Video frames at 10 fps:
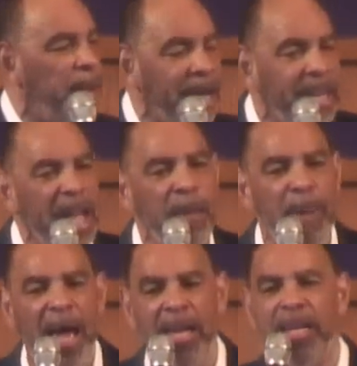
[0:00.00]
but I
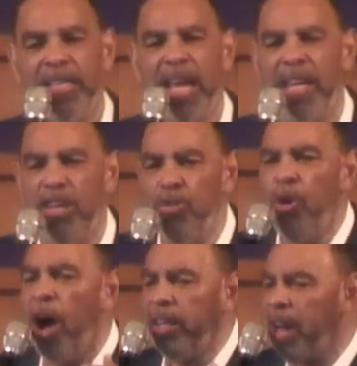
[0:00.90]
came by here to tell you,
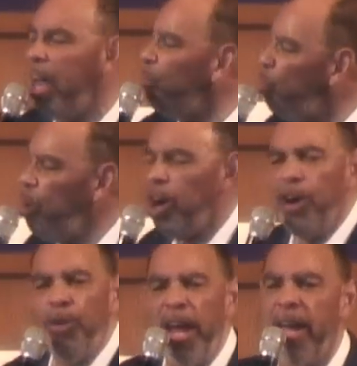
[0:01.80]
you ought not
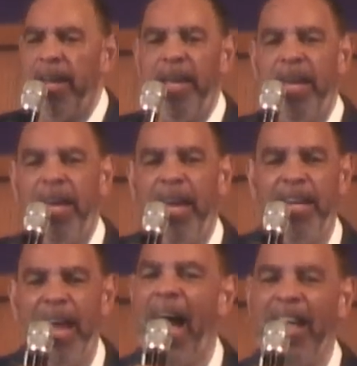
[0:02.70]
worry
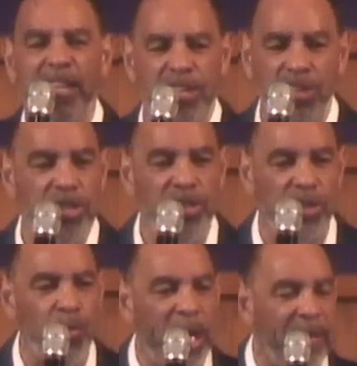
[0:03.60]
and neither should you
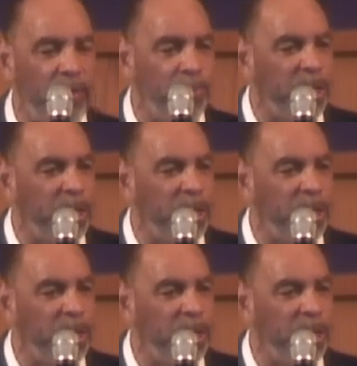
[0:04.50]
sweat,